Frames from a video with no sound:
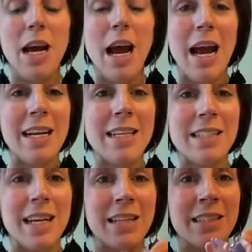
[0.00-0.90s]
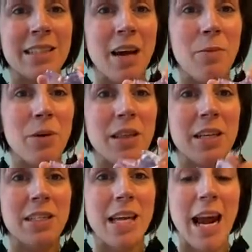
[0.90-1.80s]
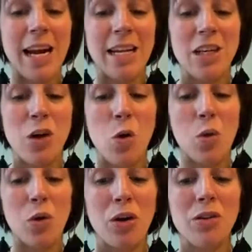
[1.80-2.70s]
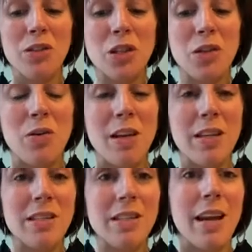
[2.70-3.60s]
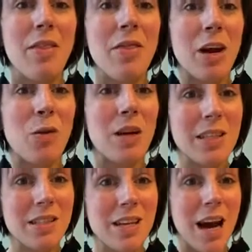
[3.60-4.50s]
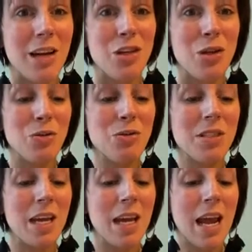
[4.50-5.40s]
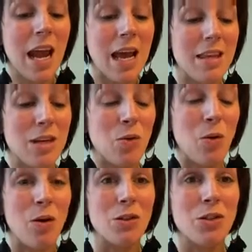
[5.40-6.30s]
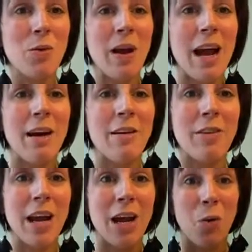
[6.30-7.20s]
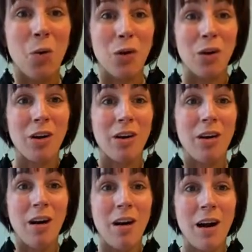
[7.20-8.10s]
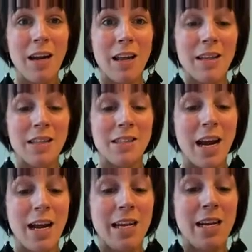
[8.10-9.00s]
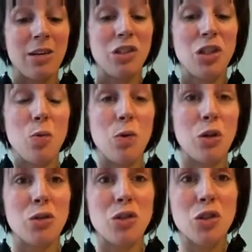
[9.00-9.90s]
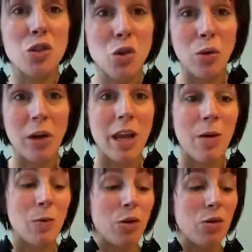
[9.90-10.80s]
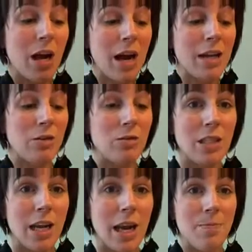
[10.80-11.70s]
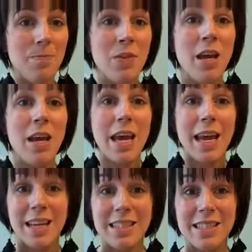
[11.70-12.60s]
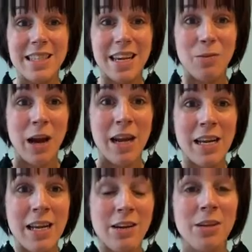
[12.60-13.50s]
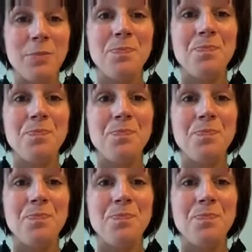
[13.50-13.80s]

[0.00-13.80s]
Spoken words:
and it does come with this added holder so you can set it there when it's not in use. And then you also have a holder on the side here, so when you're storing it, when you're not using it, it can sit right here.